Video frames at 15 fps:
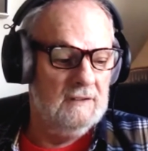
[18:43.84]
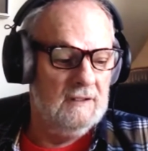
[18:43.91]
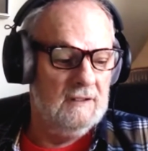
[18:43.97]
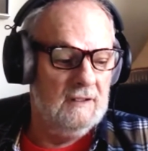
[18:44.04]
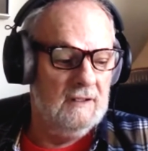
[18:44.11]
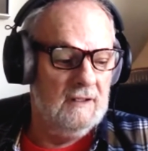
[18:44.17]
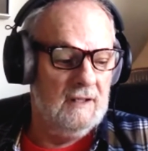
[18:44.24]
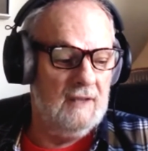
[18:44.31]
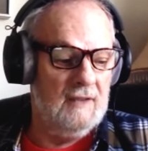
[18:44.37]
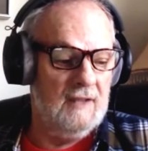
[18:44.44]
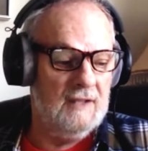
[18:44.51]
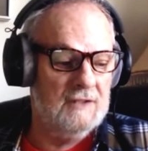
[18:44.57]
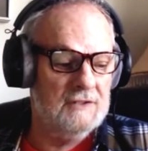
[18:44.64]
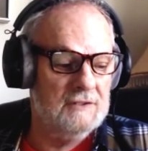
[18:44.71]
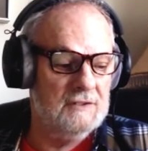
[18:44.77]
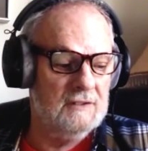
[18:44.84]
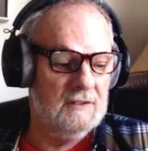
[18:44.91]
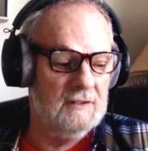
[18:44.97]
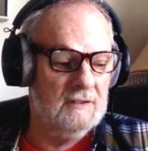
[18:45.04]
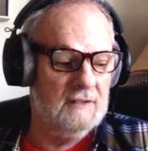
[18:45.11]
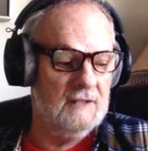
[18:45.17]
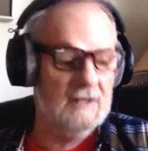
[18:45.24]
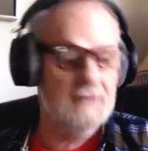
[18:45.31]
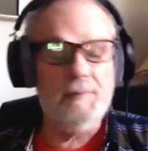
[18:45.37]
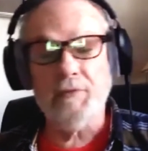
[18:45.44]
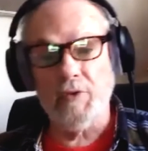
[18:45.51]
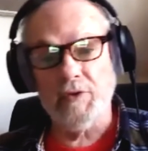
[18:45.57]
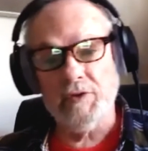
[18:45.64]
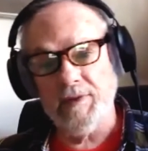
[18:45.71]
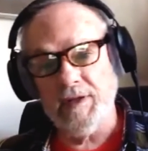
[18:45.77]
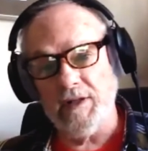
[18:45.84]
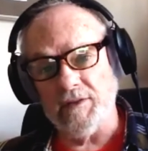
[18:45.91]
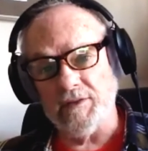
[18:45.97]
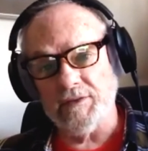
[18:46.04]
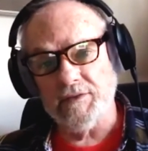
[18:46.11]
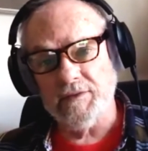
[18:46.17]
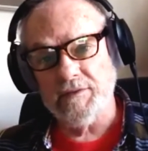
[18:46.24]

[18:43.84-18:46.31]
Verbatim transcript: uh, and that's uh, that's before the Beatles.